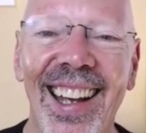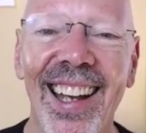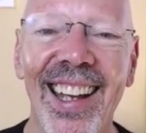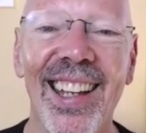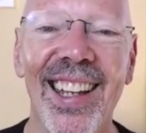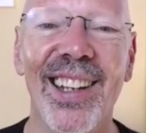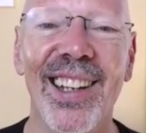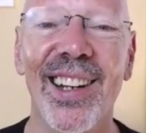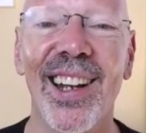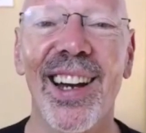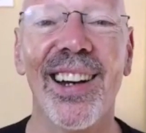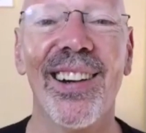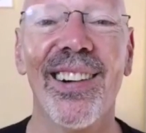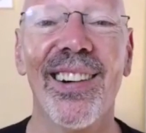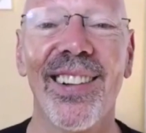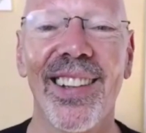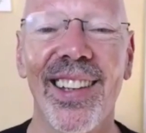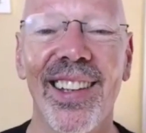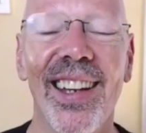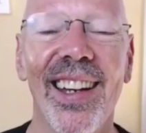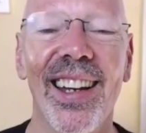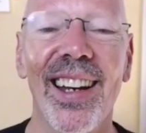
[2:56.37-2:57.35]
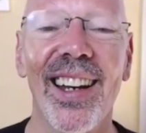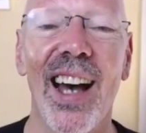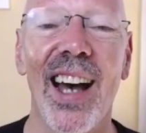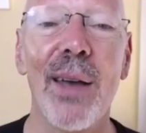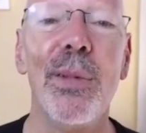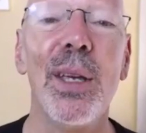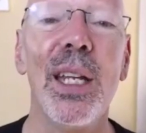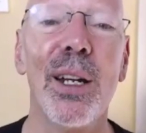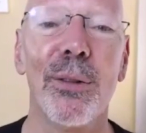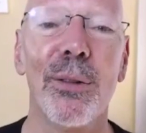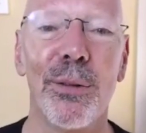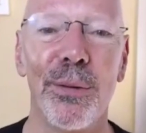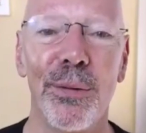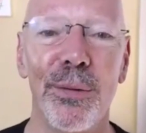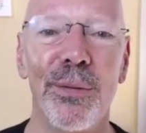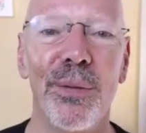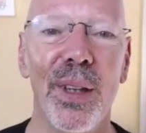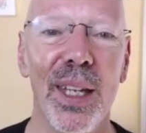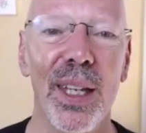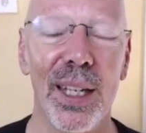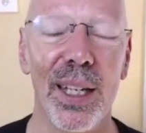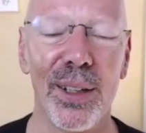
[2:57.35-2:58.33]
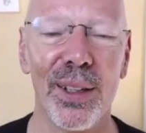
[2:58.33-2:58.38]
You know? Yeah. I mean, it,
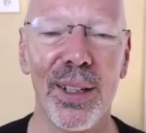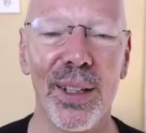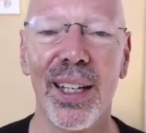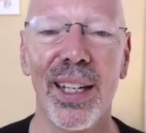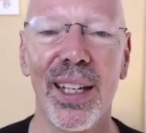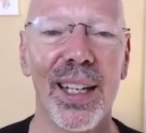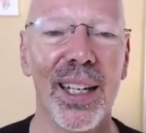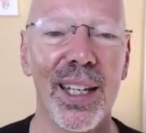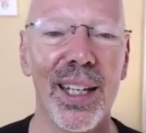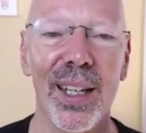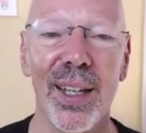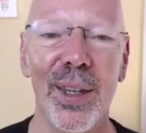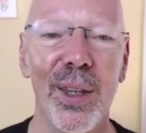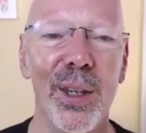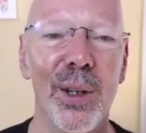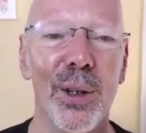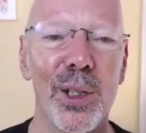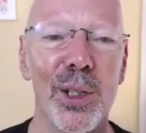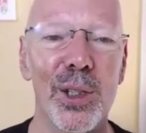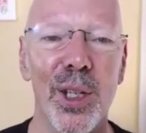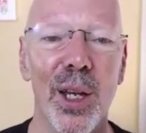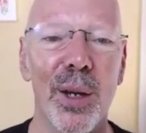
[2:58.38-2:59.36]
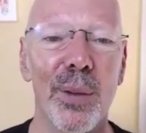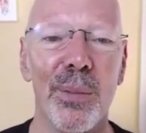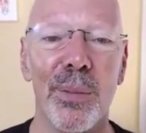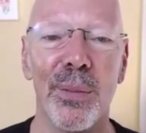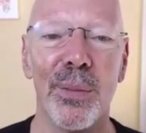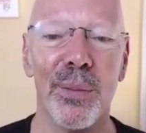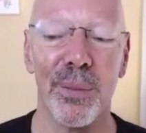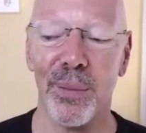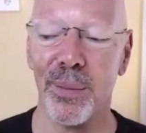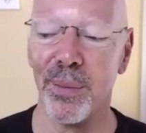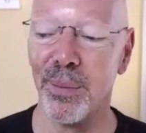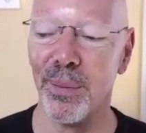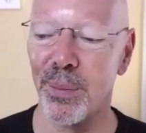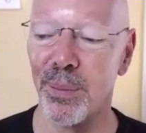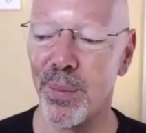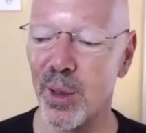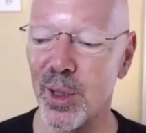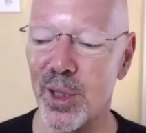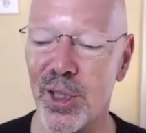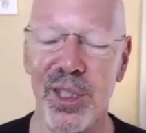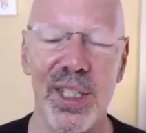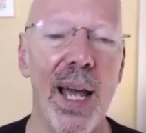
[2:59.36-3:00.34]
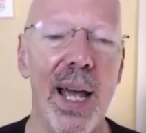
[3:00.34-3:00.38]
it, there's some
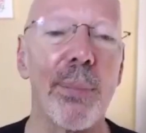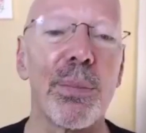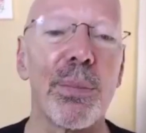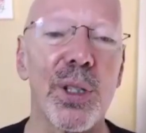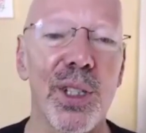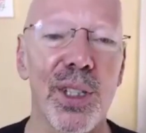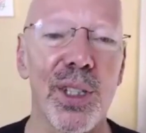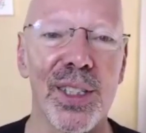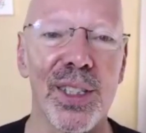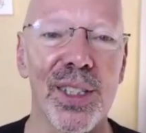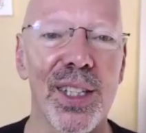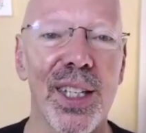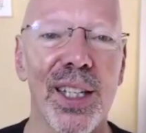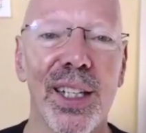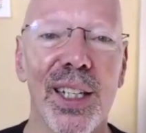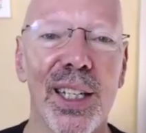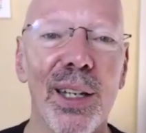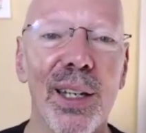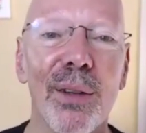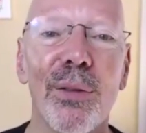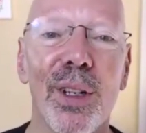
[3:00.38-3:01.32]
perceptions can give